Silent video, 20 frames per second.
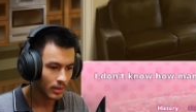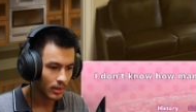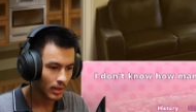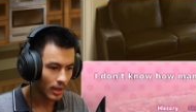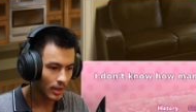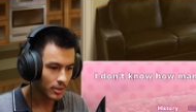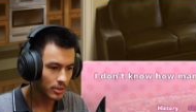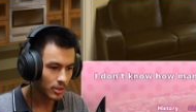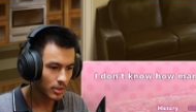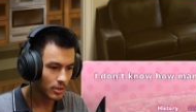
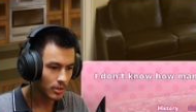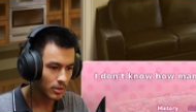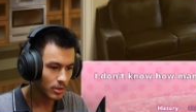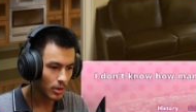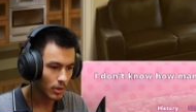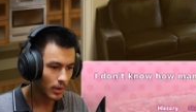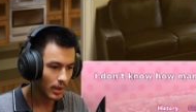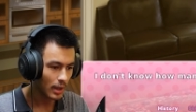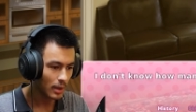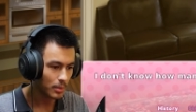I don't
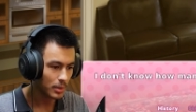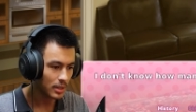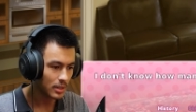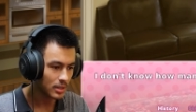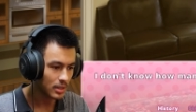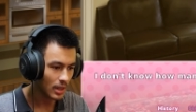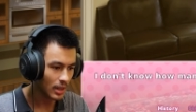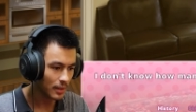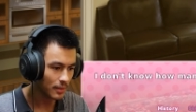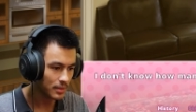know how many
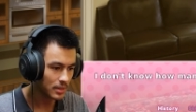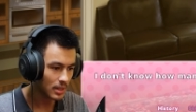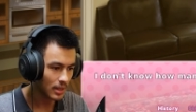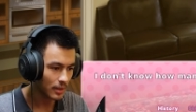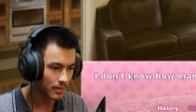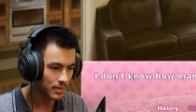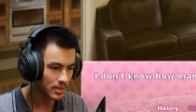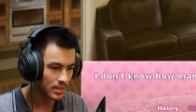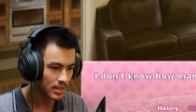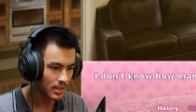times
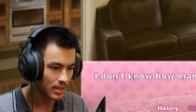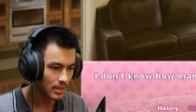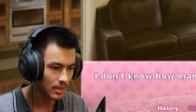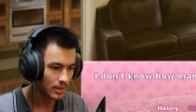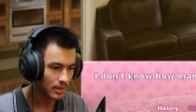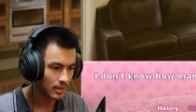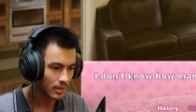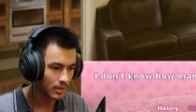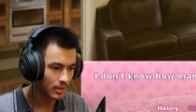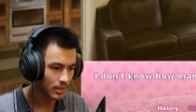I've seen
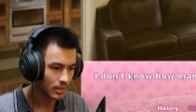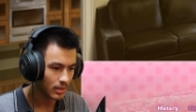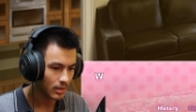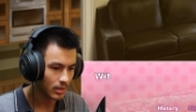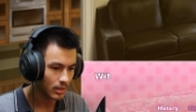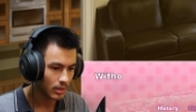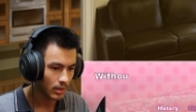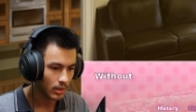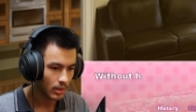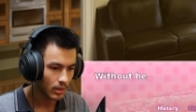it.
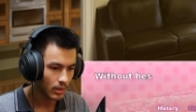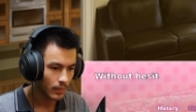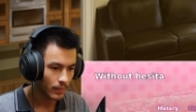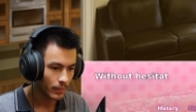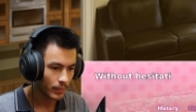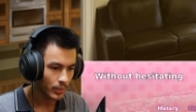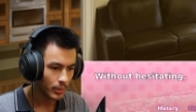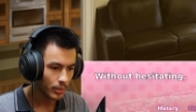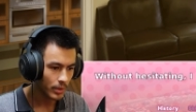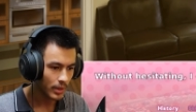
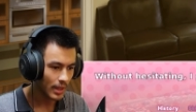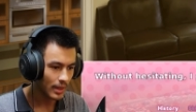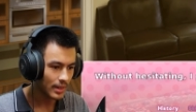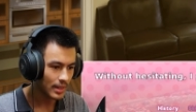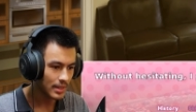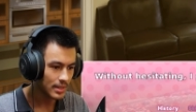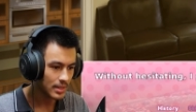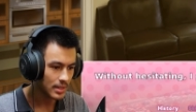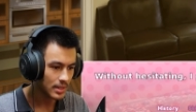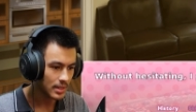Without
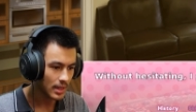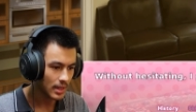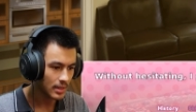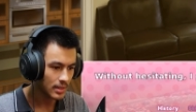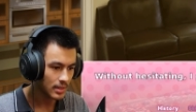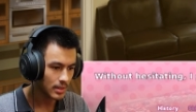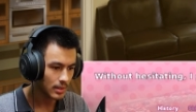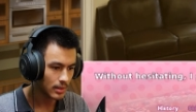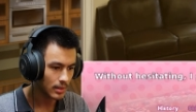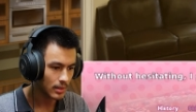
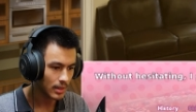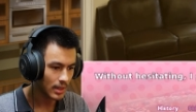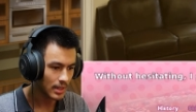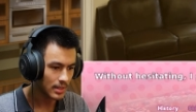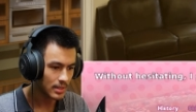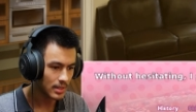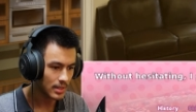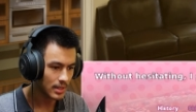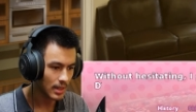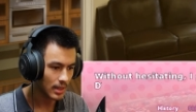
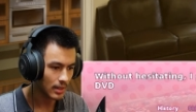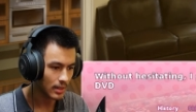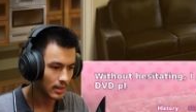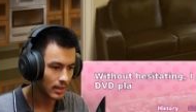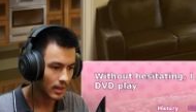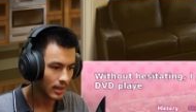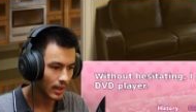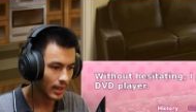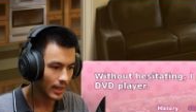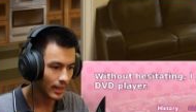hesitating,
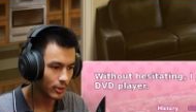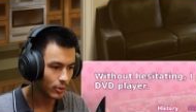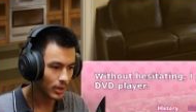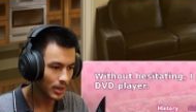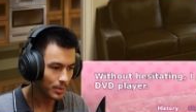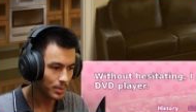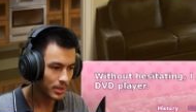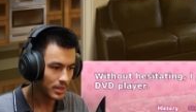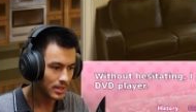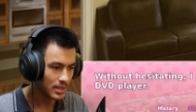I
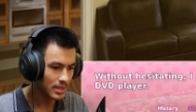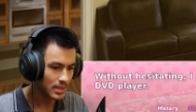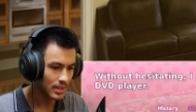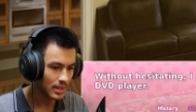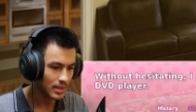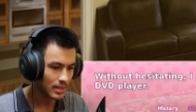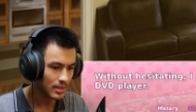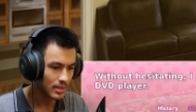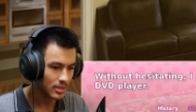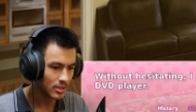grab the disc
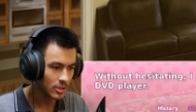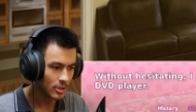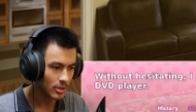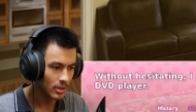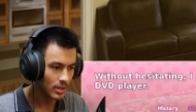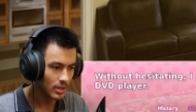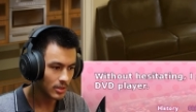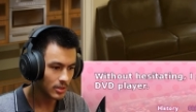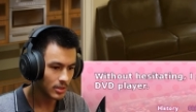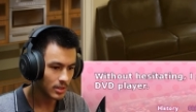and insert it
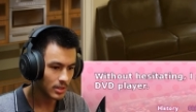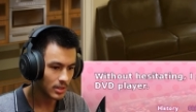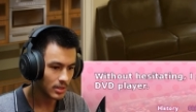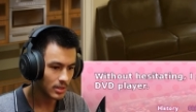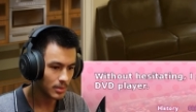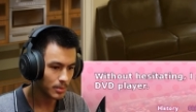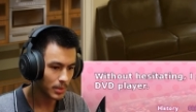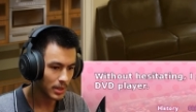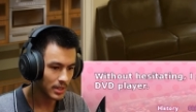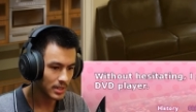into
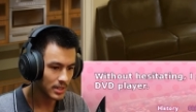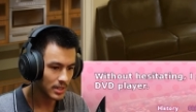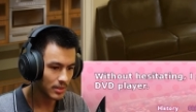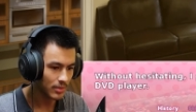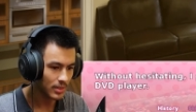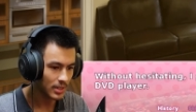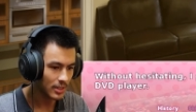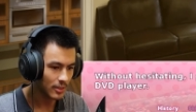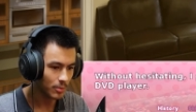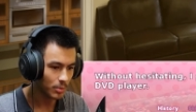my
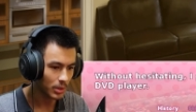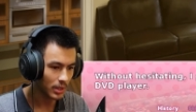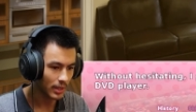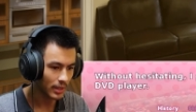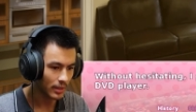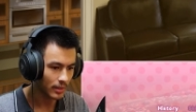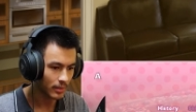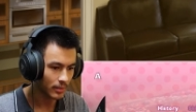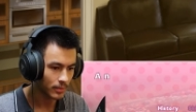DVD player.